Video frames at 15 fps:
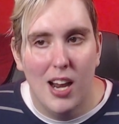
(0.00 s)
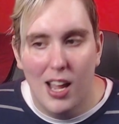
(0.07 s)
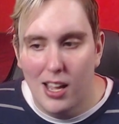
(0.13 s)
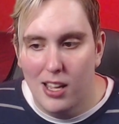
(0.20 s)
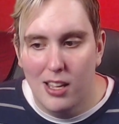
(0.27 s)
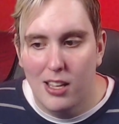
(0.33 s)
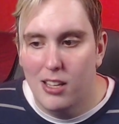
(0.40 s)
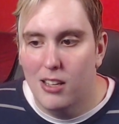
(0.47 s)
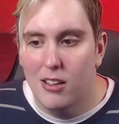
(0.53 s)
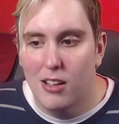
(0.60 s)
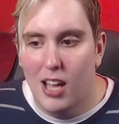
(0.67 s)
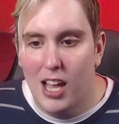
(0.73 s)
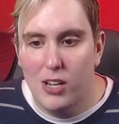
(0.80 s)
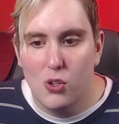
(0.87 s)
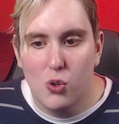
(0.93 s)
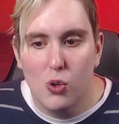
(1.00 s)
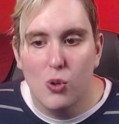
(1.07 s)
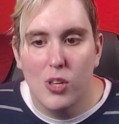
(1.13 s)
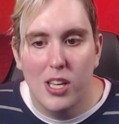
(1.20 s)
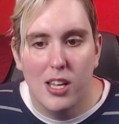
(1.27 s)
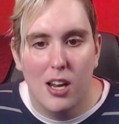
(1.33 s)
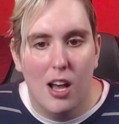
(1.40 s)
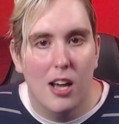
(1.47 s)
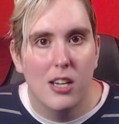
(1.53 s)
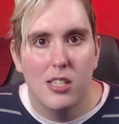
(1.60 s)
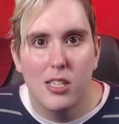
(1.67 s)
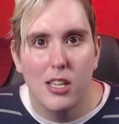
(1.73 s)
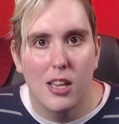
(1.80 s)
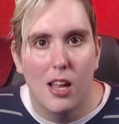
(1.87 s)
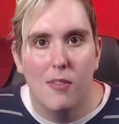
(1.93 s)
And I truly and
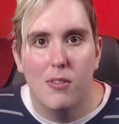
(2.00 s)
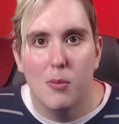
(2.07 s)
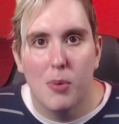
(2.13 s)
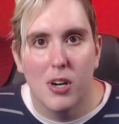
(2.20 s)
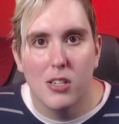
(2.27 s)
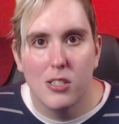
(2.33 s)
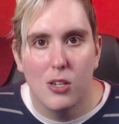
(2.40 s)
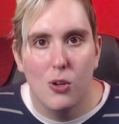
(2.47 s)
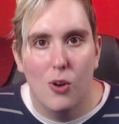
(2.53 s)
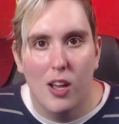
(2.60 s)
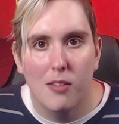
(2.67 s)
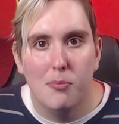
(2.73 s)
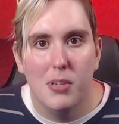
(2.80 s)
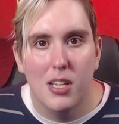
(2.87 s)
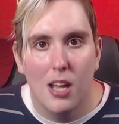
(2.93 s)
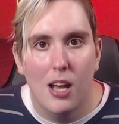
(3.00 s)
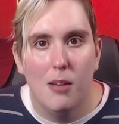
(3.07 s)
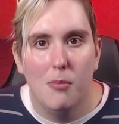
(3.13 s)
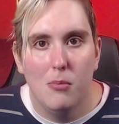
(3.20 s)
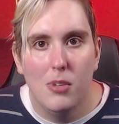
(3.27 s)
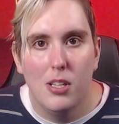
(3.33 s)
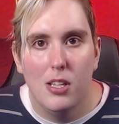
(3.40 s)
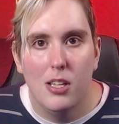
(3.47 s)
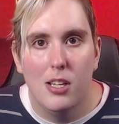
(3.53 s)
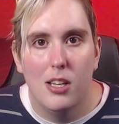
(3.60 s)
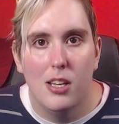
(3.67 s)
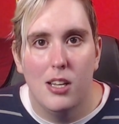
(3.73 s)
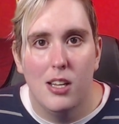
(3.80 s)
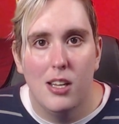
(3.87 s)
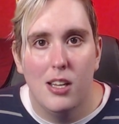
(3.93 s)
honestly love the person who I've become.
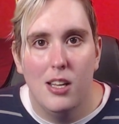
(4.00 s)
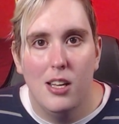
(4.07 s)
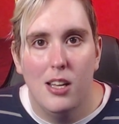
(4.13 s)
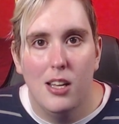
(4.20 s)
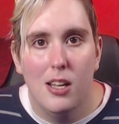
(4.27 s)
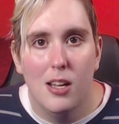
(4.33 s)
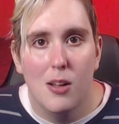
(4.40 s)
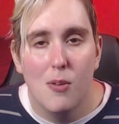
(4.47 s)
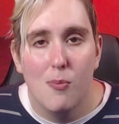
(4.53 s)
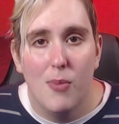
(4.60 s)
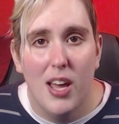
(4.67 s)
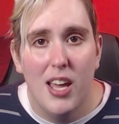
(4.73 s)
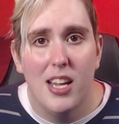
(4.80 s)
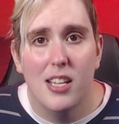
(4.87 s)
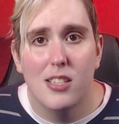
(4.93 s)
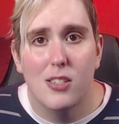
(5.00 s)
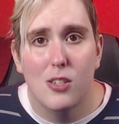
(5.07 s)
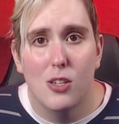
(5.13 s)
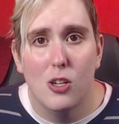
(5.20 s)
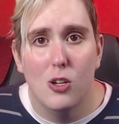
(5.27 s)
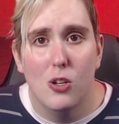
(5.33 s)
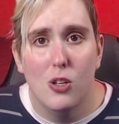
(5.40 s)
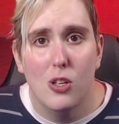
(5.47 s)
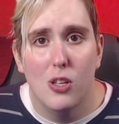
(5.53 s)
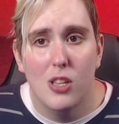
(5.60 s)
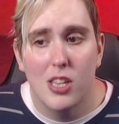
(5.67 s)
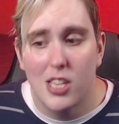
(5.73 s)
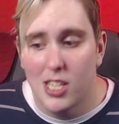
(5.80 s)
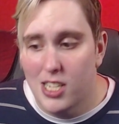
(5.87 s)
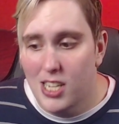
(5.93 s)
And it's the
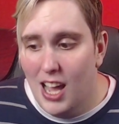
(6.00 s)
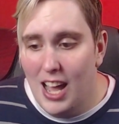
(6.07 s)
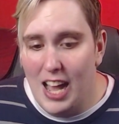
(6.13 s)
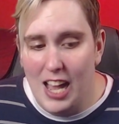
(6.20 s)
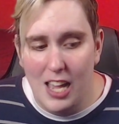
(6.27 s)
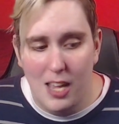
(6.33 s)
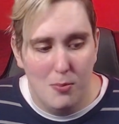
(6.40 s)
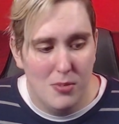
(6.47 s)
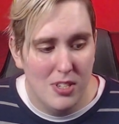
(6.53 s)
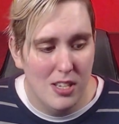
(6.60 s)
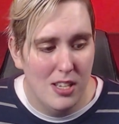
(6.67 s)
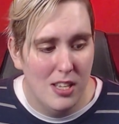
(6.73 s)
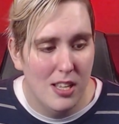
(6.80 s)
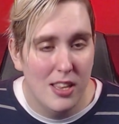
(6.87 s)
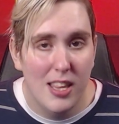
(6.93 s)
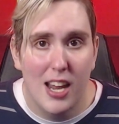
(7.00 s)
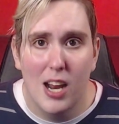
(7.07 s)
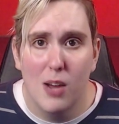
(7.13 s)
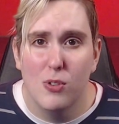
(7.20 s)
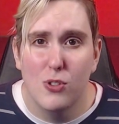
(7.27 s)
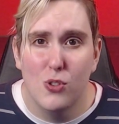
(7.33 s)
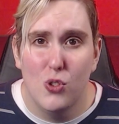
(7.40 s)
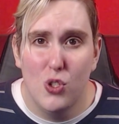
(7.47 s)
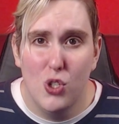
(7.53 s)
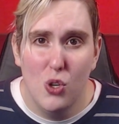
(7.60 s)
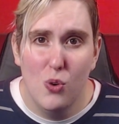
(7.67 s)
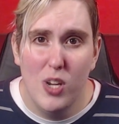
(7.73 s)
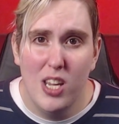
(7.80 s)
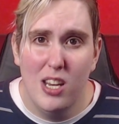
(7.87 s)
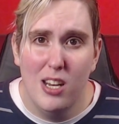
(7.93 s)
times that I was
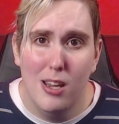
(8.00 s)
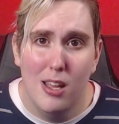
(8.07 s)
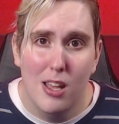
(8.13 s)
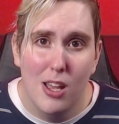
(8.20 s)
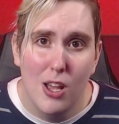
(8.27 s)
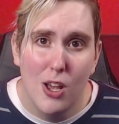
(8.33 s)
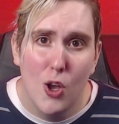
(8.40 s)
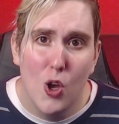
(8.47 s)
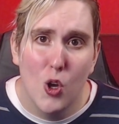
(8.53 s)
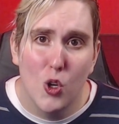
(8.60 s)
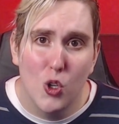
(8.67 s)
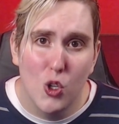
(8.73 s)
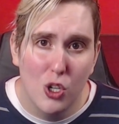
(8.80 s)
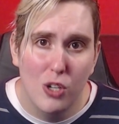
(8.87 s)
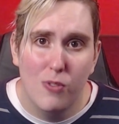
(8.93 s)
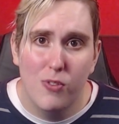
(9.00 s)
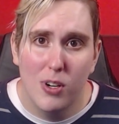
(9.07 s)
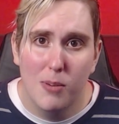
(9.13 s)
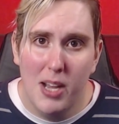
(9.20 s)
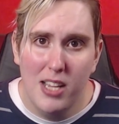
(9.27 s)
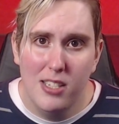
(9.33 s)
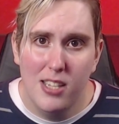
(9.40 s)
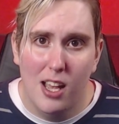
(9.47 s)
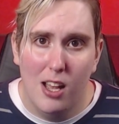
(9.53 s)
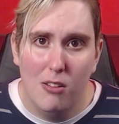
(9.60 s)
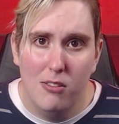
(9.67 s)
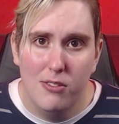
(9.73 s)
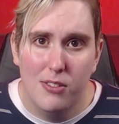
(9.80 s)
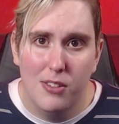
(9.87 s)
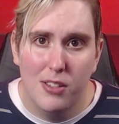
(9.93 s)
doing good for
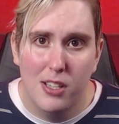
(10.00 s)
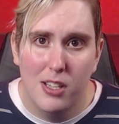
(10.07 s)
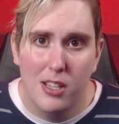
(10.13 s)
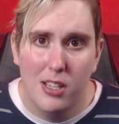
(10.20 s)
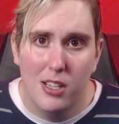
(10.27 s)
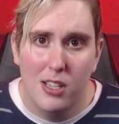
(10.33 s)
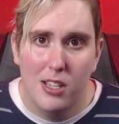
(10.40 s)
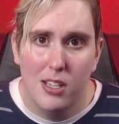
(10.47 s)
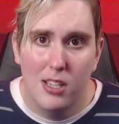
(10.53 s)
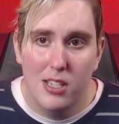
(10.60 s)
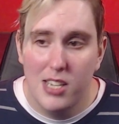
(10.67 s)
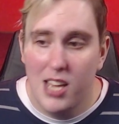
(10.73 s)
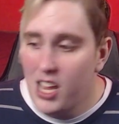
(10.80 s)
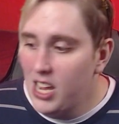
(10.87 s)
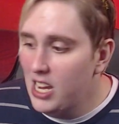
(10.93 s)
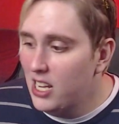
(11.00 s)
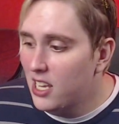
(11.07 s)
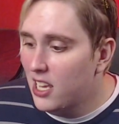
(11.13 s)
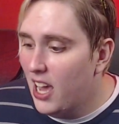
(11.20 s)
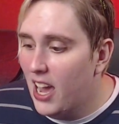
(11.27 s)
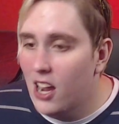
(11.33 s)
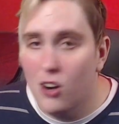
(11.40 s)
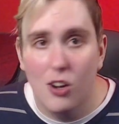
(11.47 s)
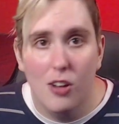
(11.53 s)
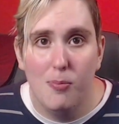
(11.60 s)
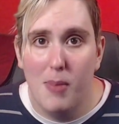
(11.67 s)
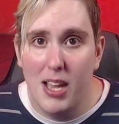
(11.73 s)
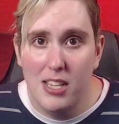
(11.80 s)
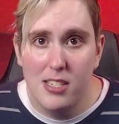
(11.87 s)
myself, taking care of